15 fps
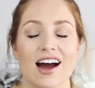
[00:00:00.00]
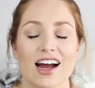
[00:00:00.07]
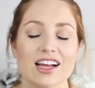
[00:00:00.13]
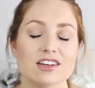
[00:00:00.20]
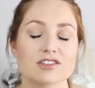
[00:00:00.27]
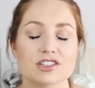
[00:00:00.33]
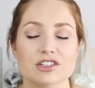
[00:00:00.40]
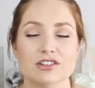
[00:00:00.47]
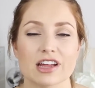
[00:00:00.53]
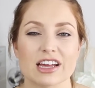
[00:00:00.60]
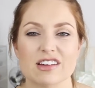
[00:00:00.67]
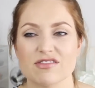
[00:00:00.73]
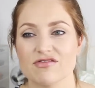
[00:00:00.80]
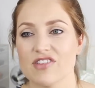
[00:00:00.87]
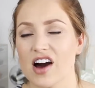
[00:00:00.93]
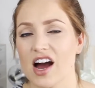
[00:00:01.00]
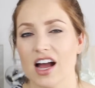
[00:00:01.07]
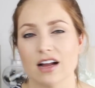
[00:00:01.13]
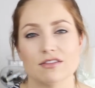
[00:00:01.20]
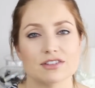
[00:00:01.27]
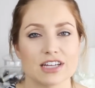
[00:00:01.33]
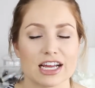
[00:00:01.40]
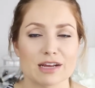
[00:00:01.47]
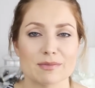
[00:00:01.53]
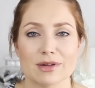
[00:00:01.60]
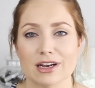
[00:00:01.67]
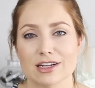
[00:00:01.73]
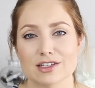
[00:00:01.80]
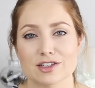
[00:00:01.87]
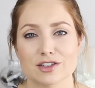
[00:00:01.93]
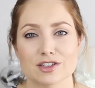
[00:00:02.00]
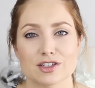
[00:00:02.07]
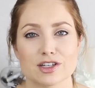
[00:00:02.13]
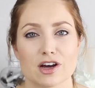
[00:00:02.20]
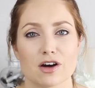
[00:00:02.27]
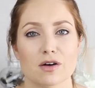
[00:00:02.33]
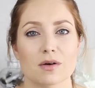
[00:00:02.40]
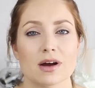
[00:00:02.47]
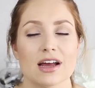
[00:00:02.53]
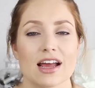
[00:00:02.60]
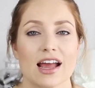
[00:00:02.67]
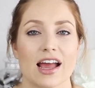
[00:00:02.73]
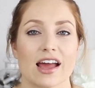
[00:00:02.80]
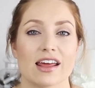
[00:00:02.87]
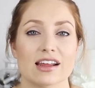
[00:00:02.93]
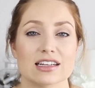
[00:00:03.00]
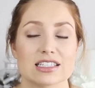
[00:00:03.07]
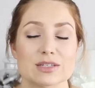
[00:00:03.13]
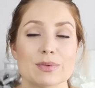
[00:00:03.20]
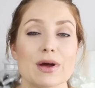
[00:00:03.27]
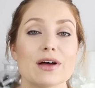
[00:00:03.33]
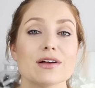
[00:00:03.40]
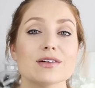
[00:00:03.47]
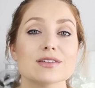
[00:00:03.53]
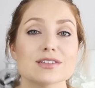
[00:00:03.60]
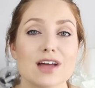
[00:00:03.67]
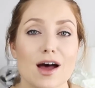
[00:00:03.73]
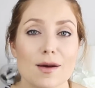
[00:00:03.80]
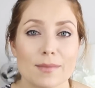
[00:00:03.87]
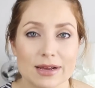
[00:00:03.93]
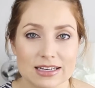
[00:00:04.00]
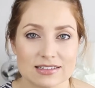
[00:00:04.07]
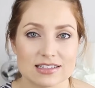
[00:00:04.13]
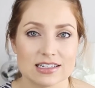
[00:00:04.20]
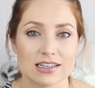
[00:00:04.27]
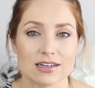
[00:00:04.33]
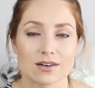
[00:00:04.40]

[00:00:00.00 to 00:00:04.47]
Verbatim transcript: I usually do like 5 to 8 minutes or so, and it smells amazing.